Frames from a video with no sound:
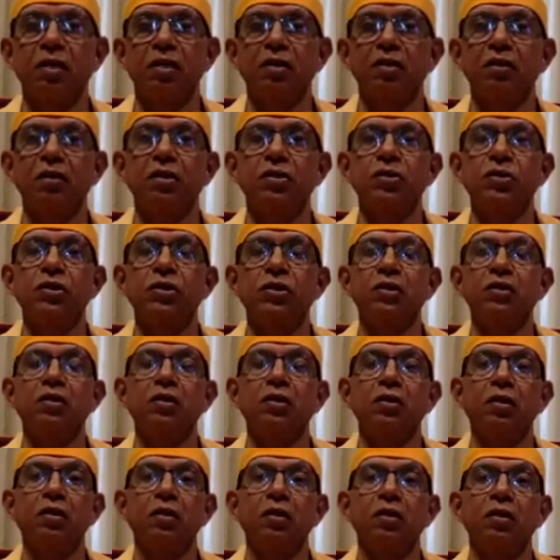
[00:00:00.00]
in the
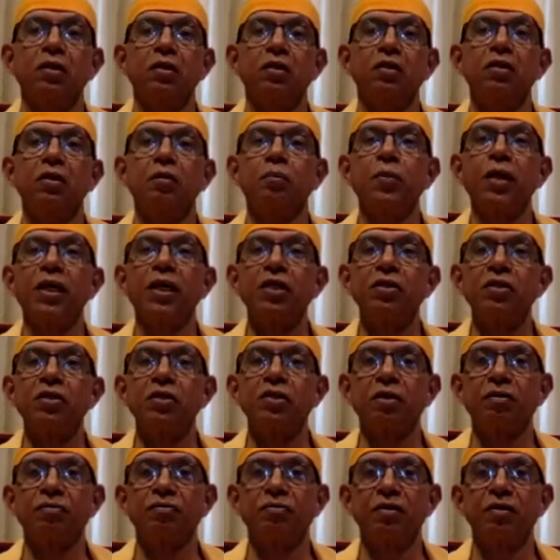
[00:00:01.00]
chitta, in the mind
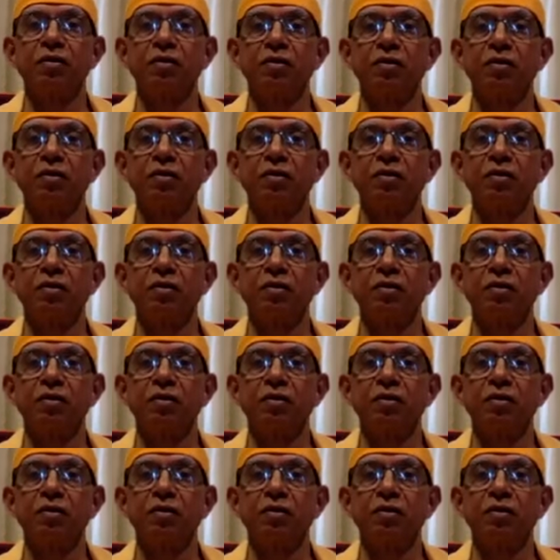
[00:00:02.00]
stuff.